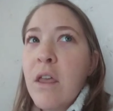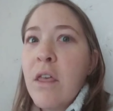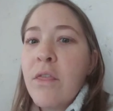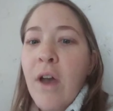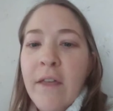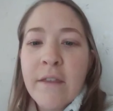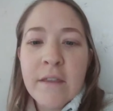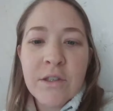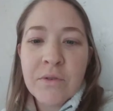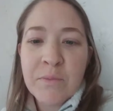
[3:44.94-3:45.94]
thought that
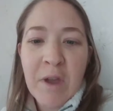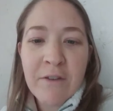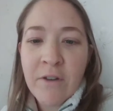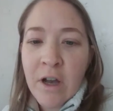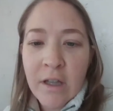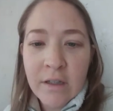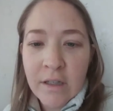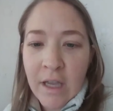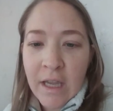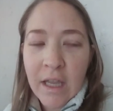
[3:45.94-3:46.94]
this was my fault.
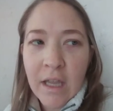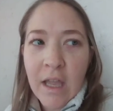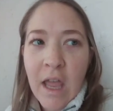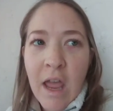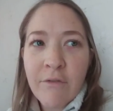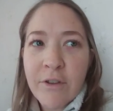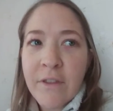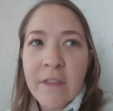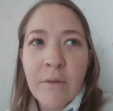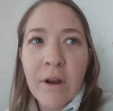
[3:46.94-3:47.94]

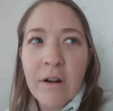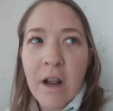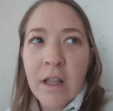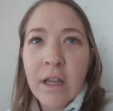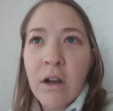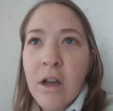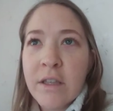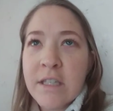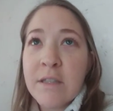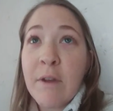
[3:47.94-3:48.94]
Everything that went wrong, oh,
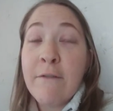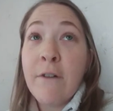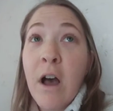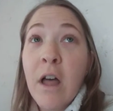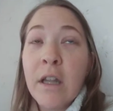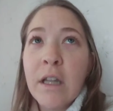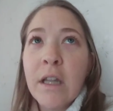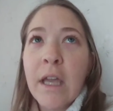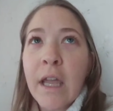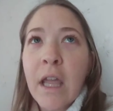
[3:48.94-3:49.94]
this is my fault.
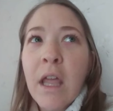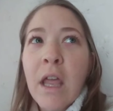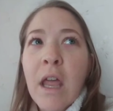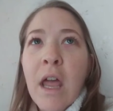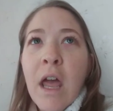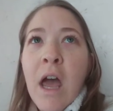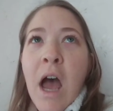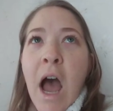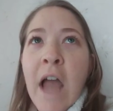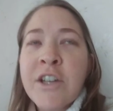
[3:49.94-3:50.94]

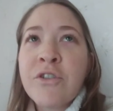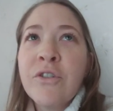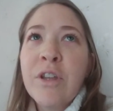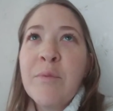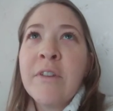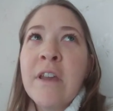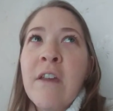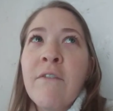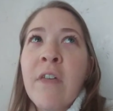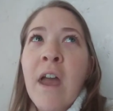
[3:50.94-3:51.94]
I truly
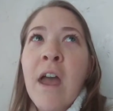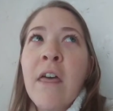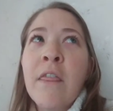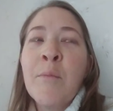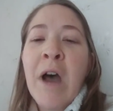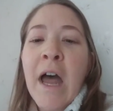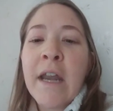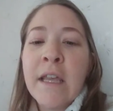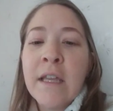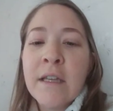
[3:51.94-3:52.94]
believe that the
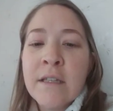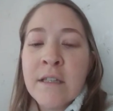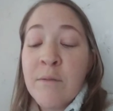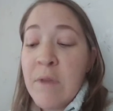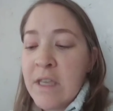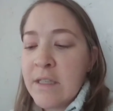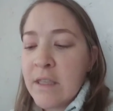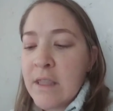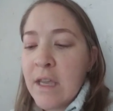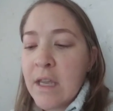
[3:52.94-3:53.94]
body is an
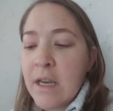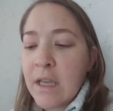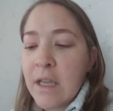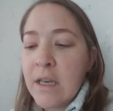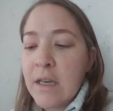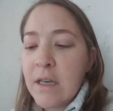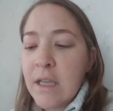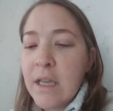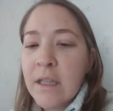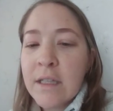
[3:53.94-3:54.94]
amazing thing and it can
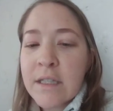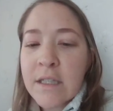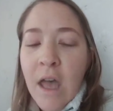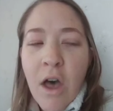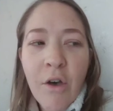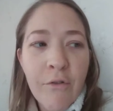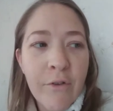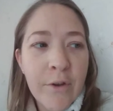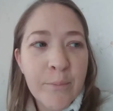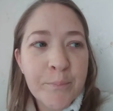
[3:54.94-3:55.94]
heal itself,
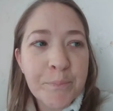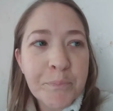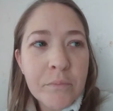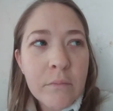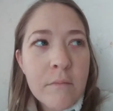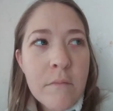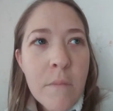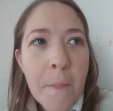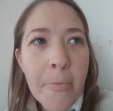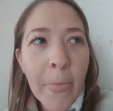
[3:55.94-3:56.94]
and
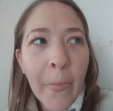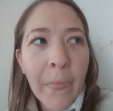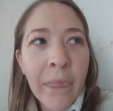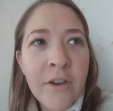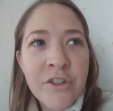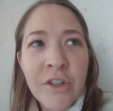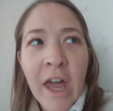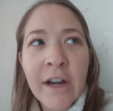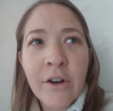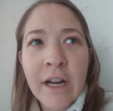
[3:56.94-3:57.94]
there's a
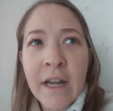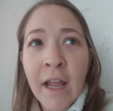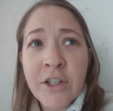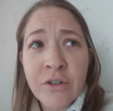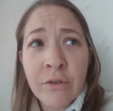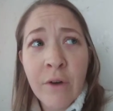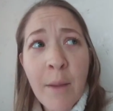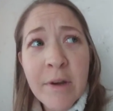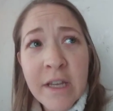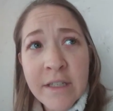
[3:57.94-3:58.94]
lot of great natural
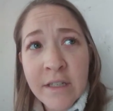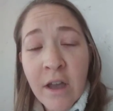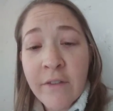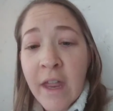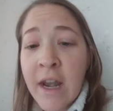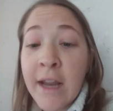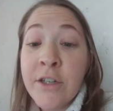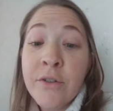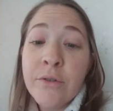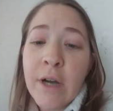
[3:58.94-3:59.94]
remedies and all that, and I
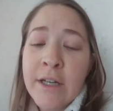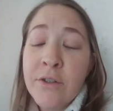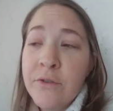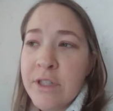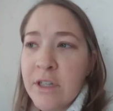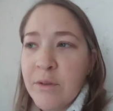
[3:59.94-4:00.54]
do still